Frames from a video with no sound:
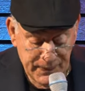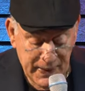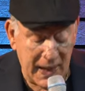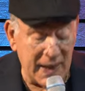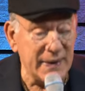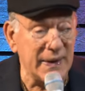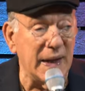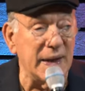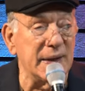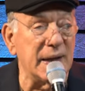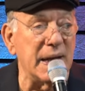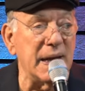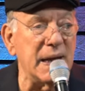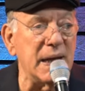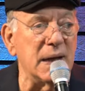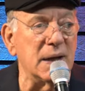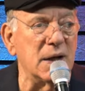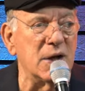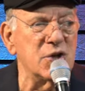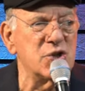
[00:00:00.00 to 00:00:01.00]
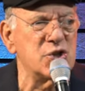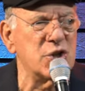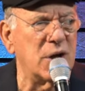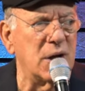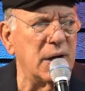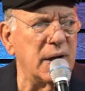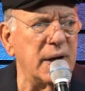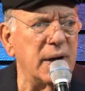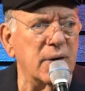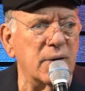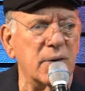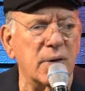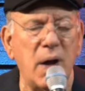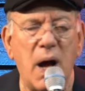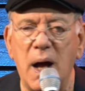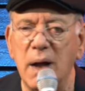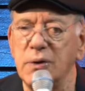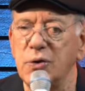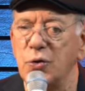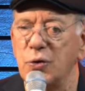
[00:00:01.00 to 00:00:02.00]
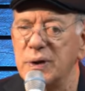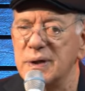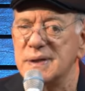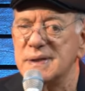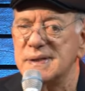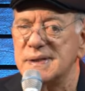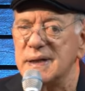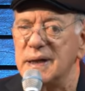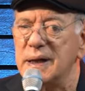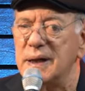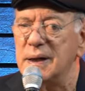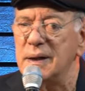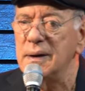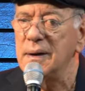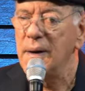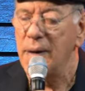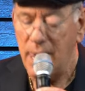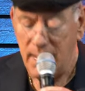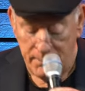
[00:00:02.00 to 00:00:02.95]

And then the English clear cut, you can see